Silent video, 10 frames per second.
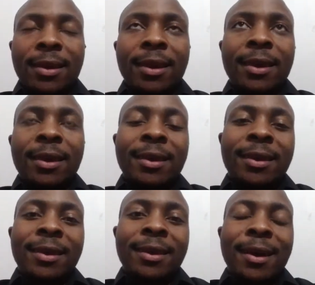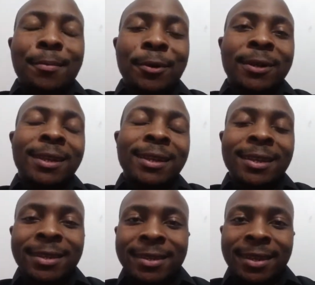a humbled
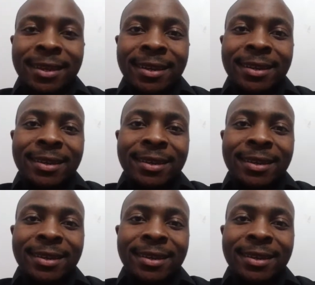leader,